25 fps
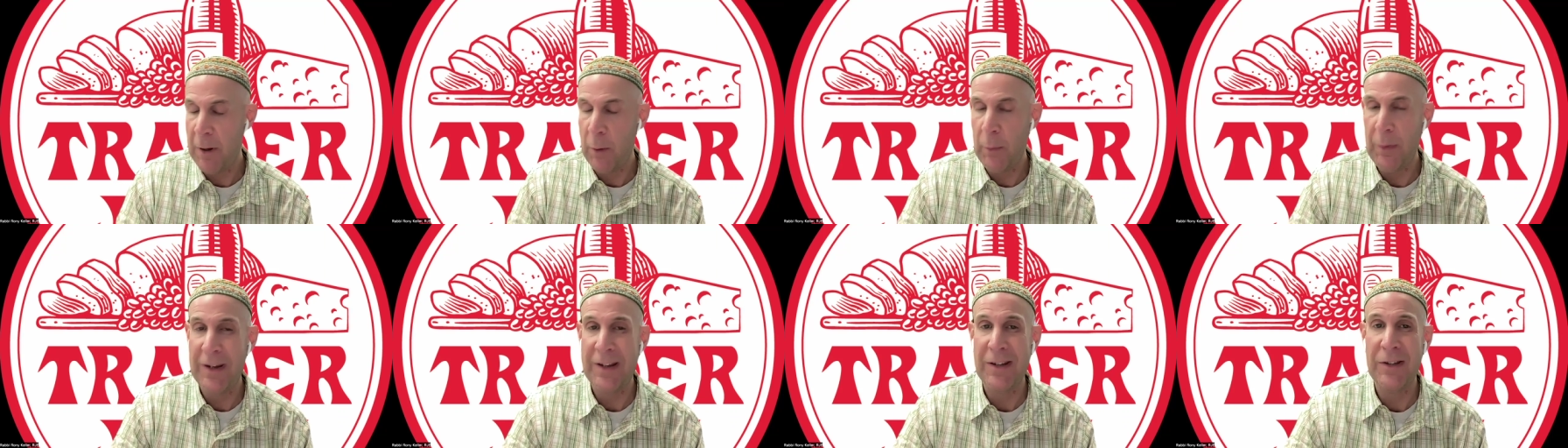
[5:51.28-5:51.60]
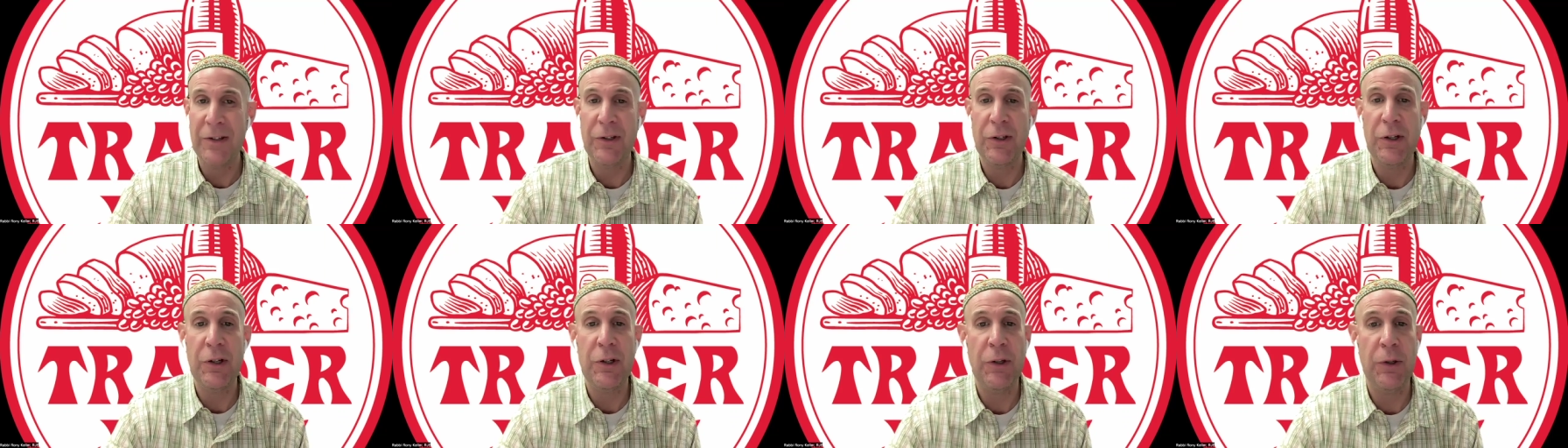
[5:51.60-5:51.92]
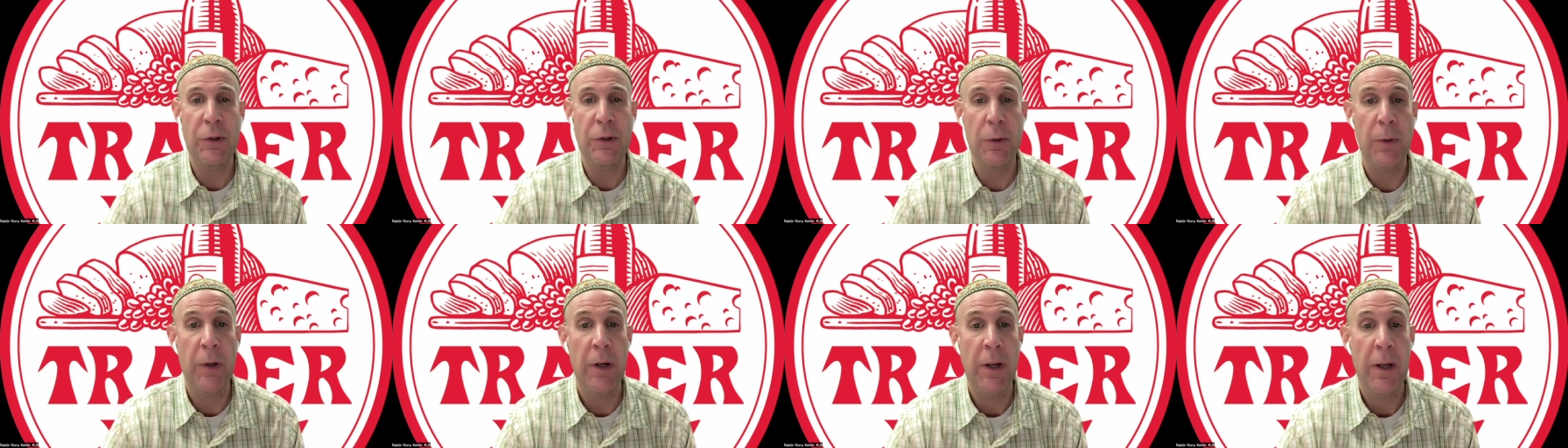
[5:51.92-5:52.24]
May we
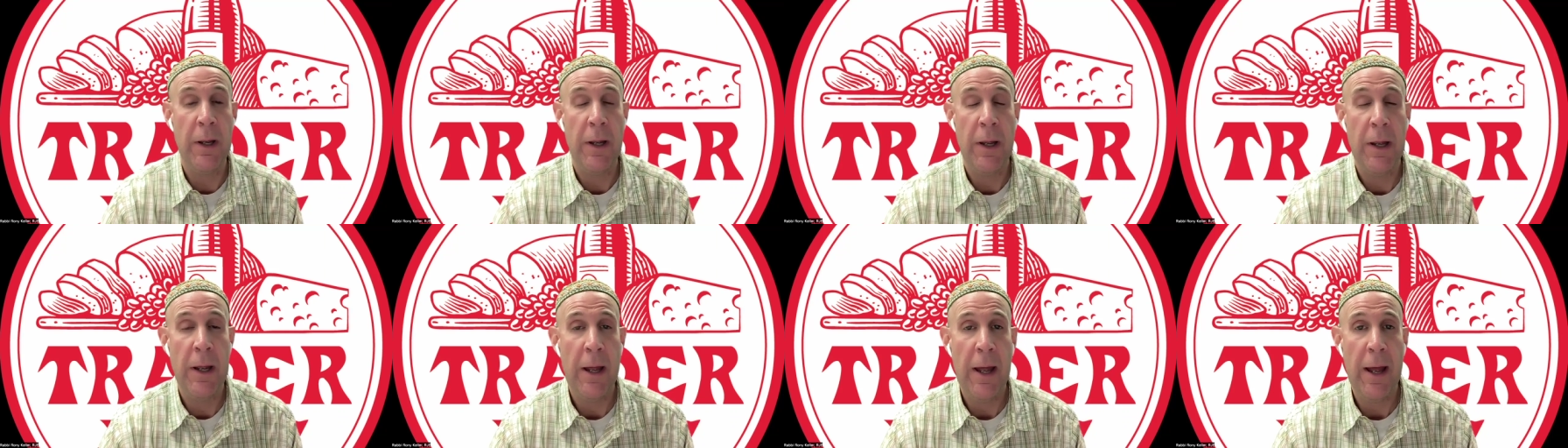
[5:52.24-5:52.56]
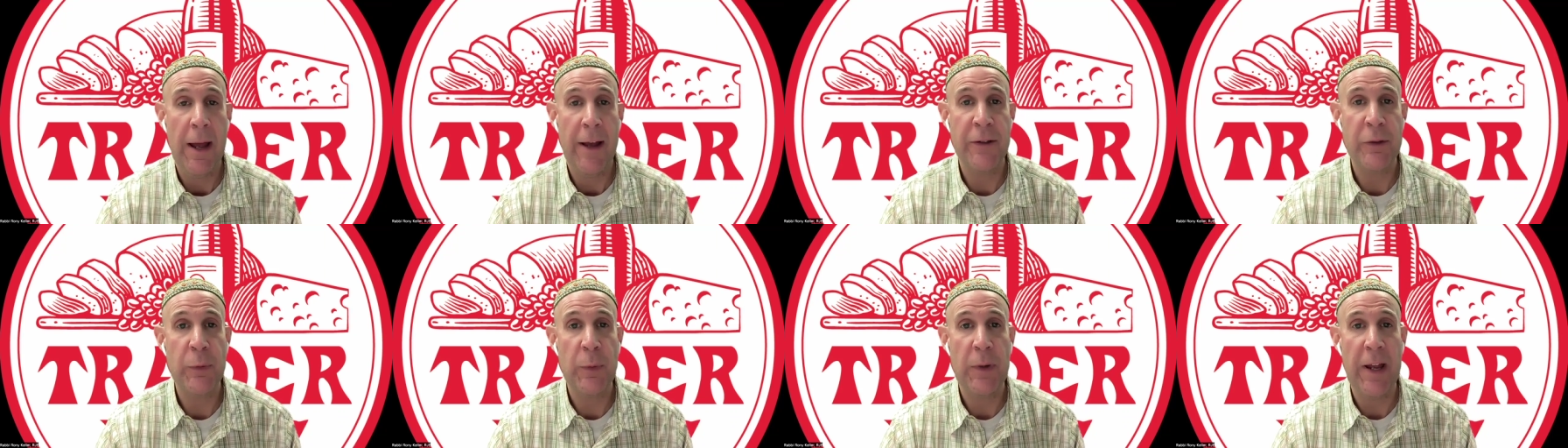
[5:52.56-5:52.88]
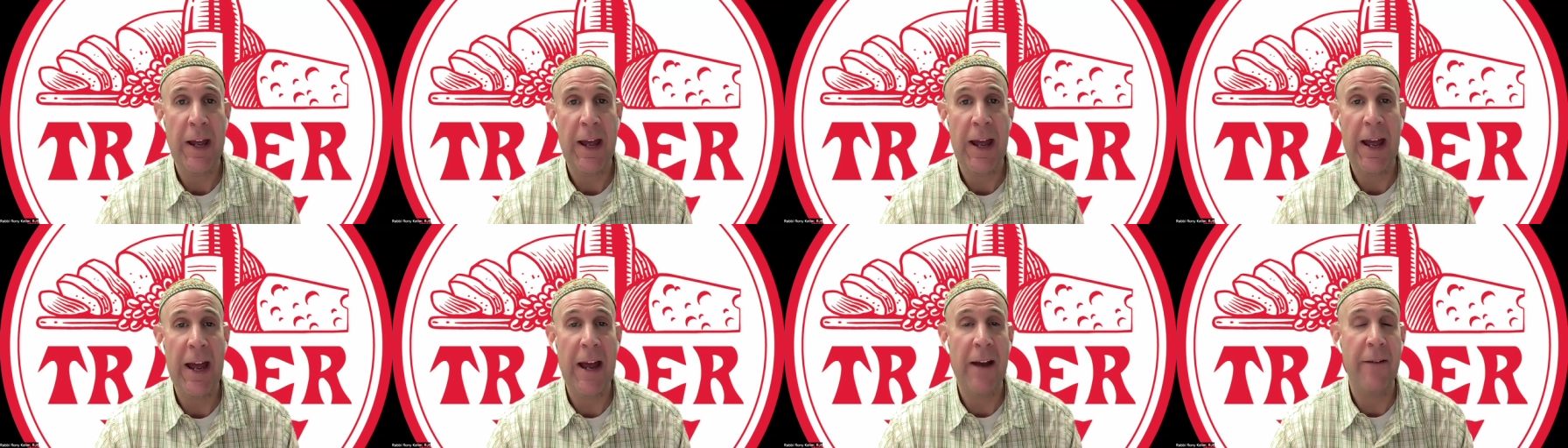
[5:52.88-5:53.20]
continue as
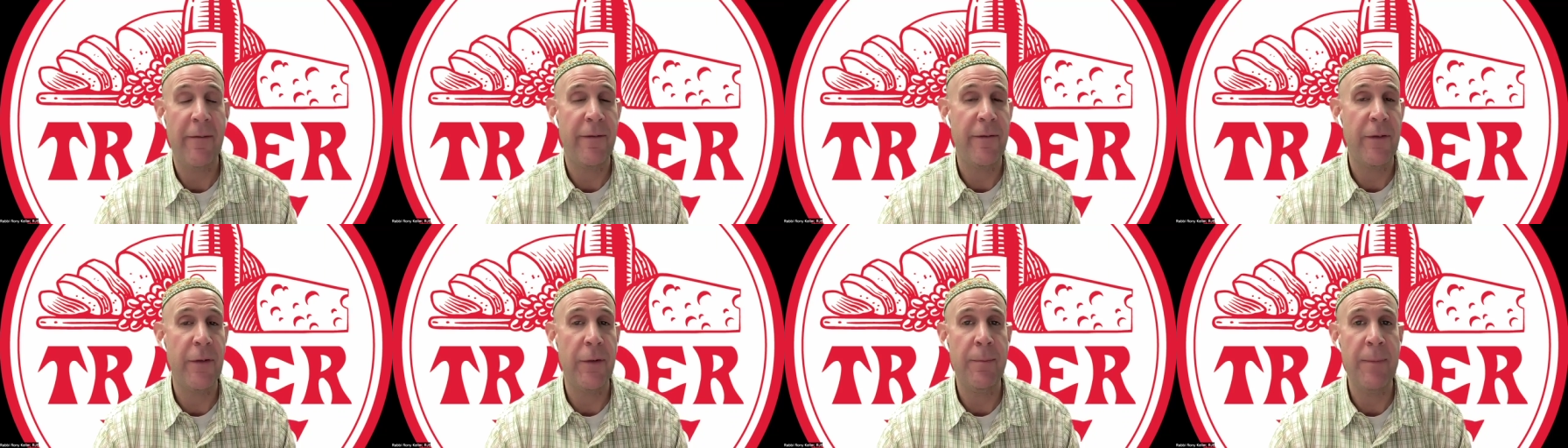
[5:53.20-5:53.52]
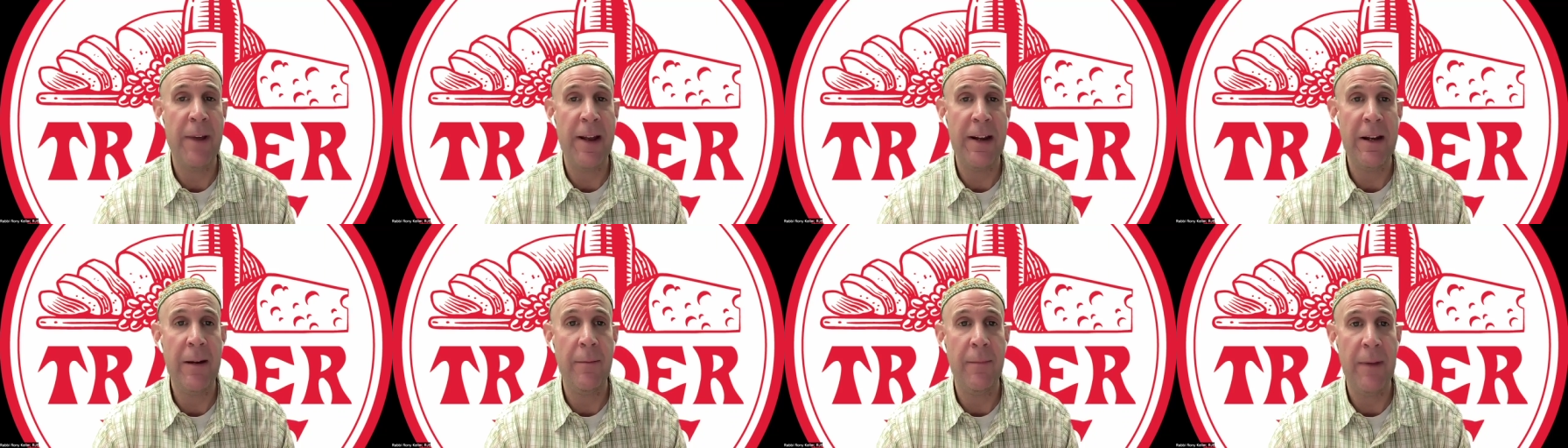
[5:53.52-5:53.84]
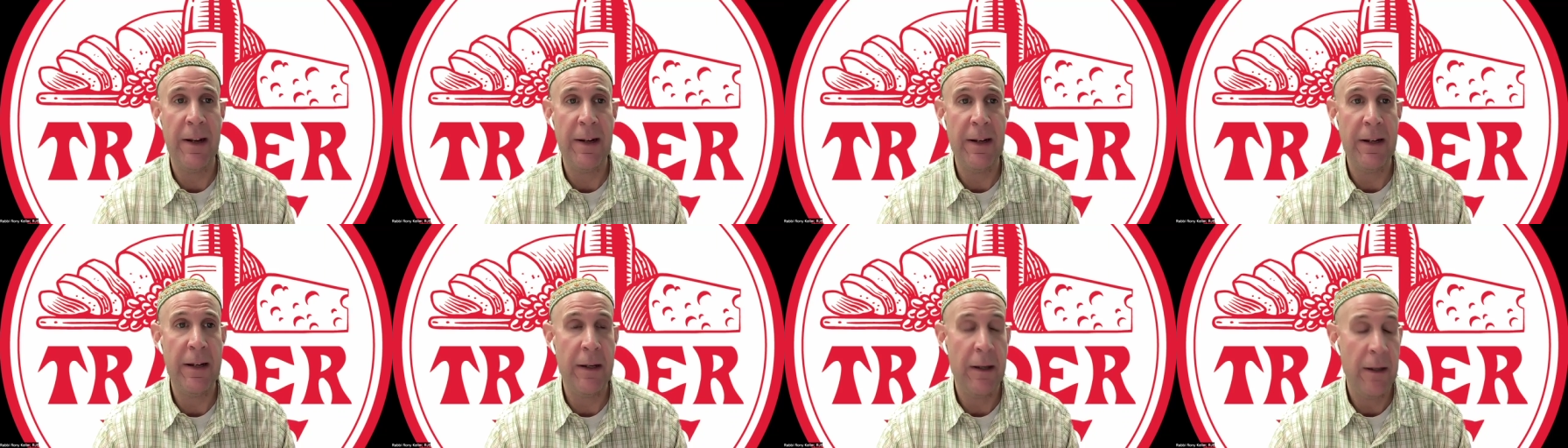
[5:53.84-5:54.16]
we have for many,
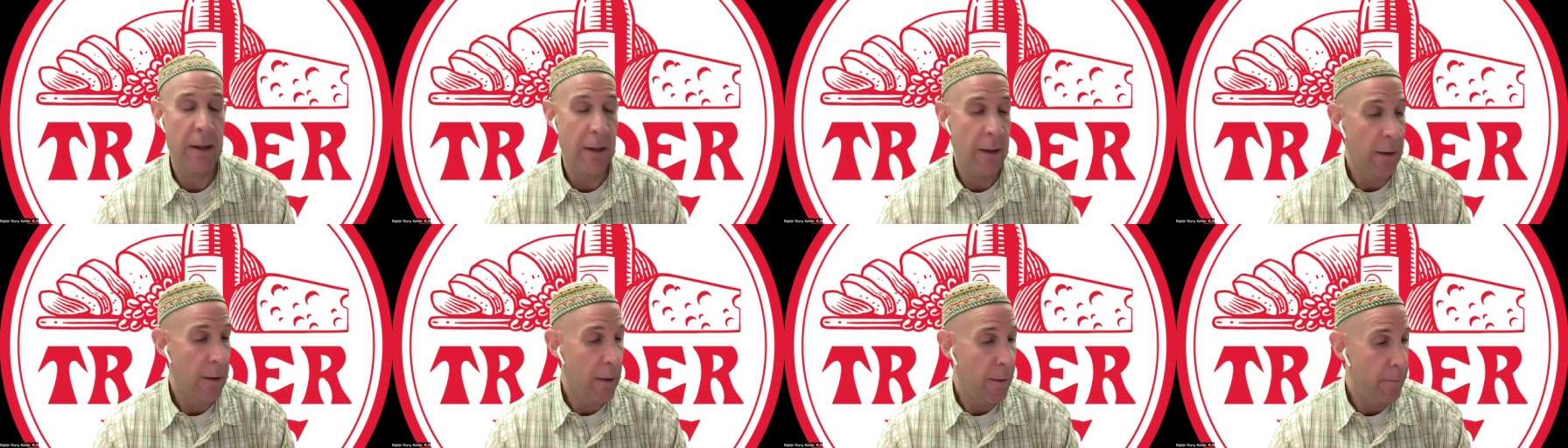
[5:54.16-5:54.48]
many,